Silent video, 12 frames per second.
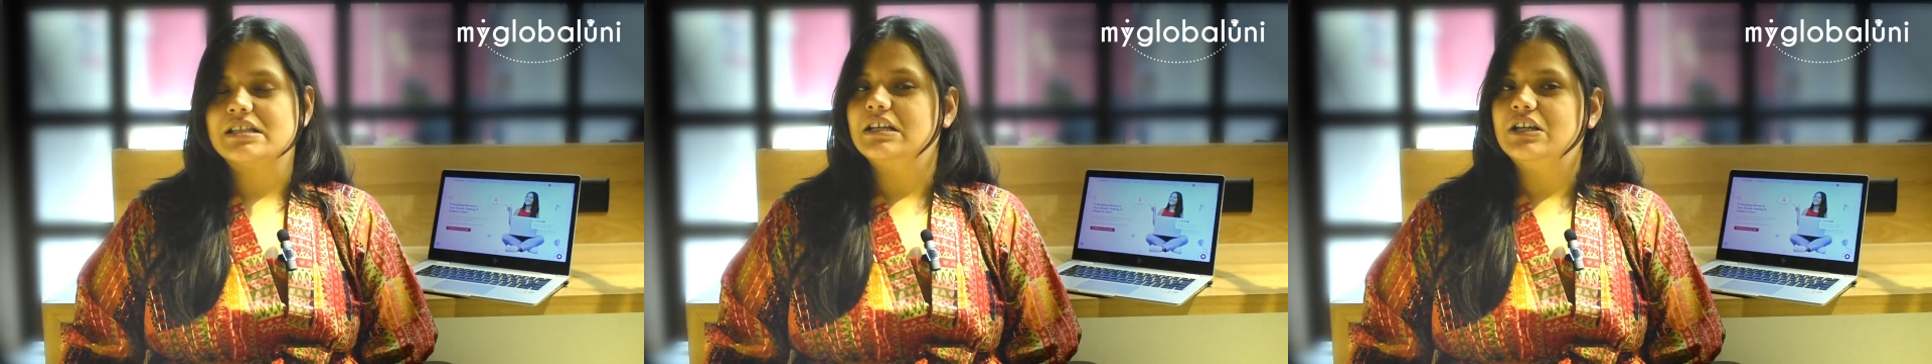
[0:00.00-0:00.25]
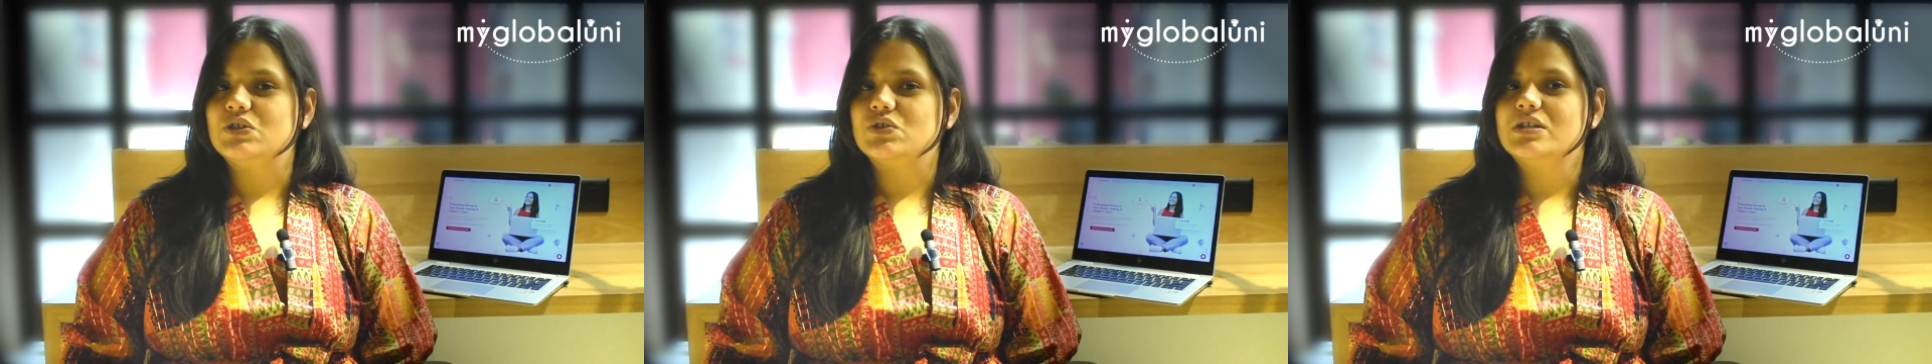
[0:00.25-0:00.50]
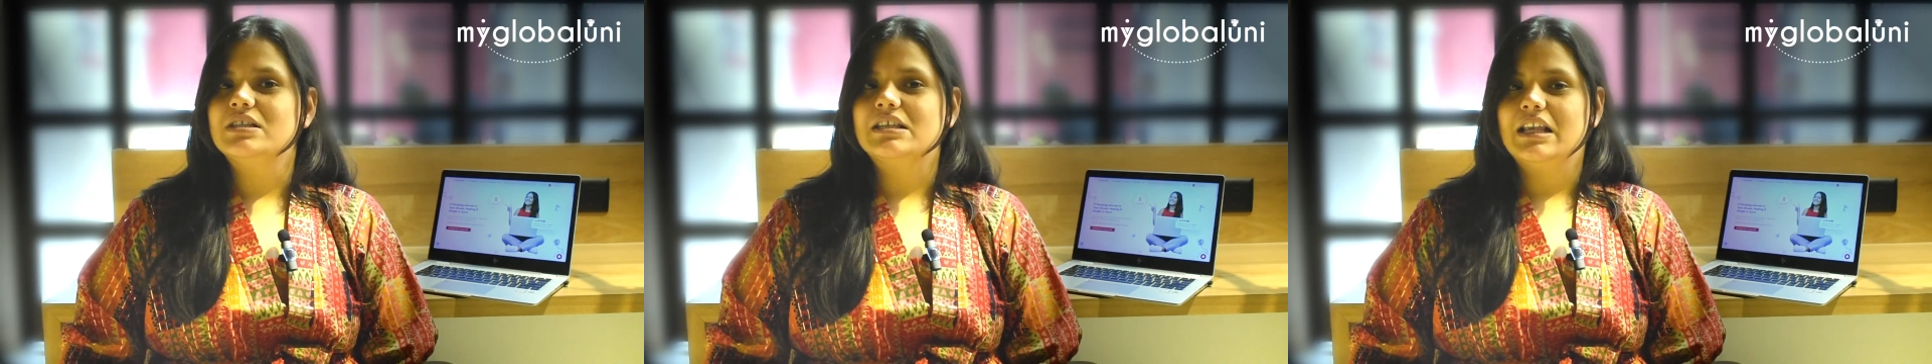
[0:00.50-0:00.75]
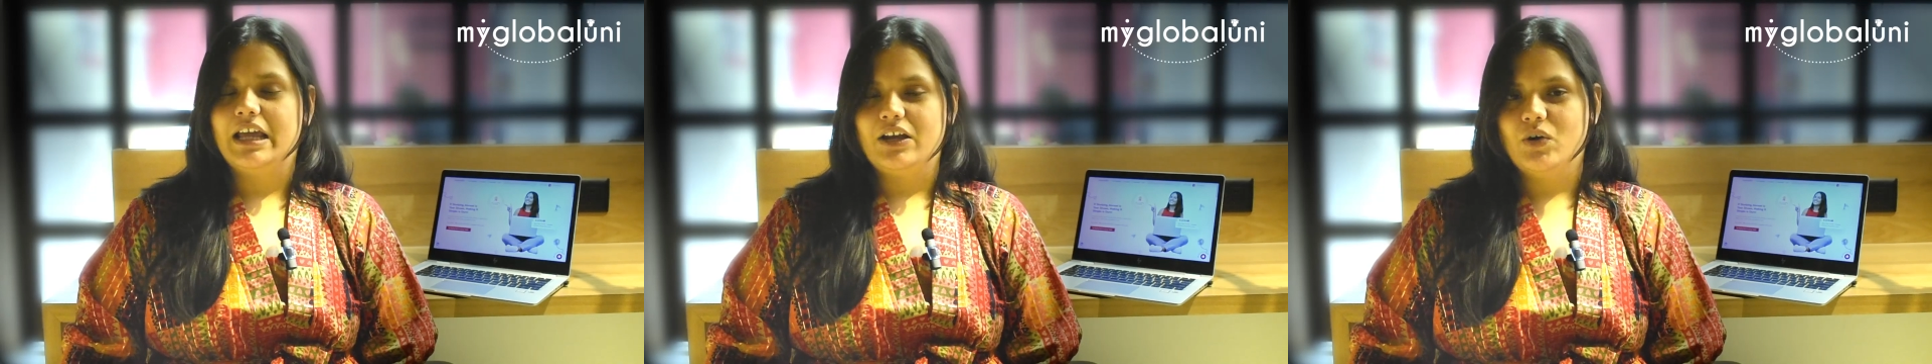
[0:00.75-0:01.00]

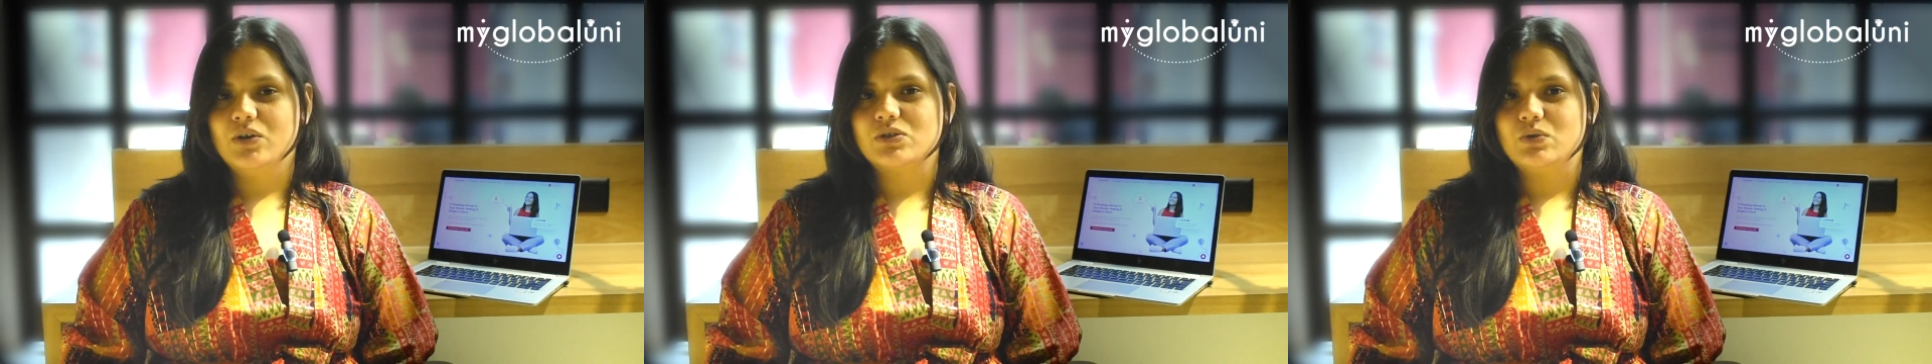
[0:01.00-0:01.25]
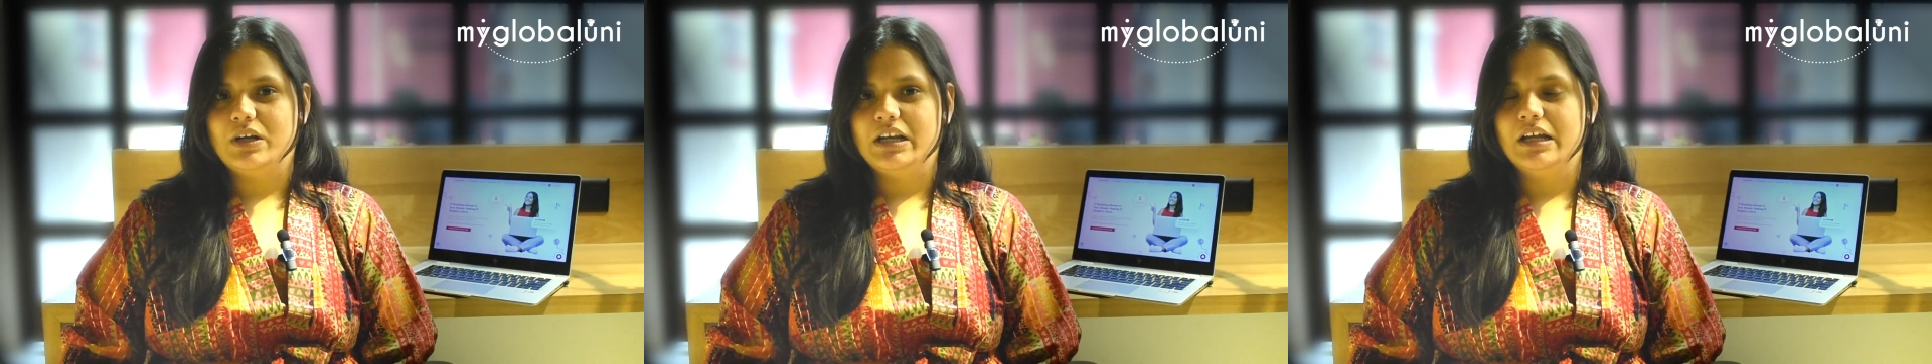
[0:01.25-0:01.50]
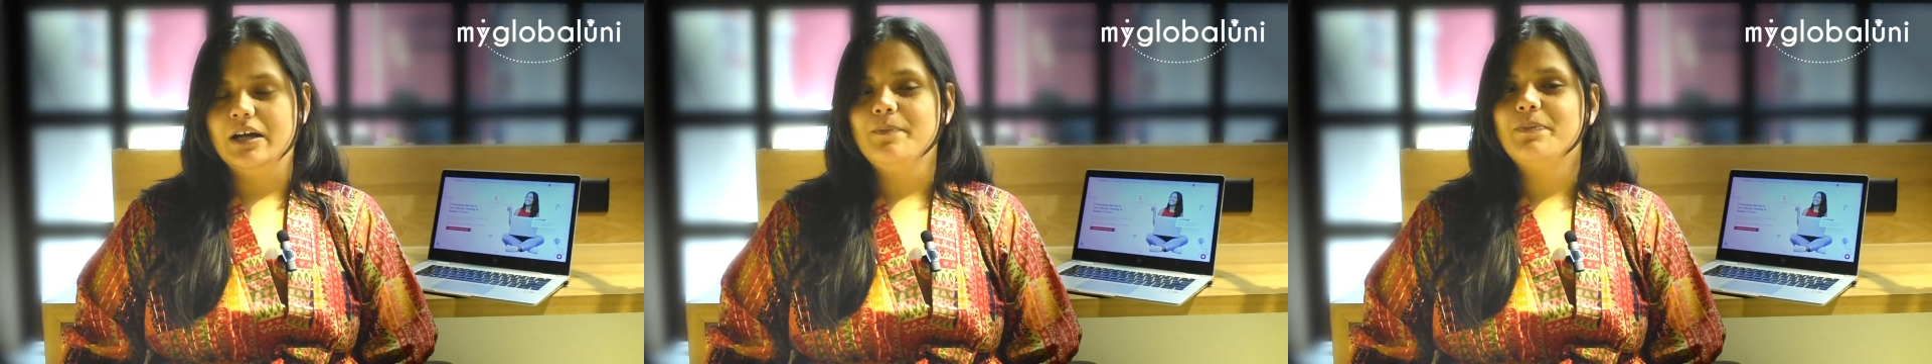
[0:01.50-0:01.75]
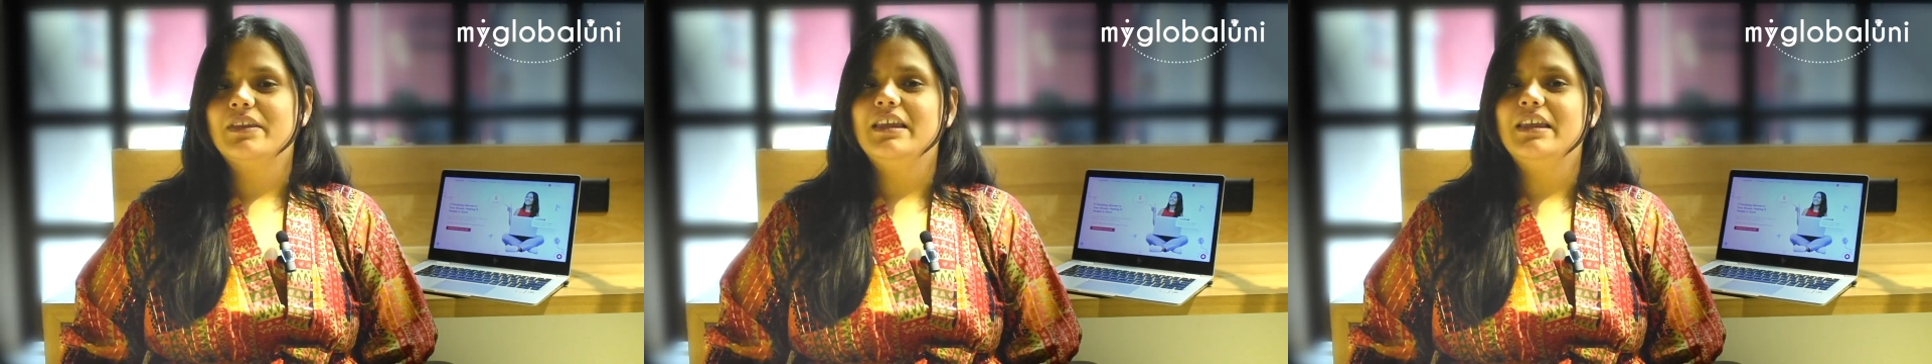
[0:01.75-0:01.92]
destinations like Australia,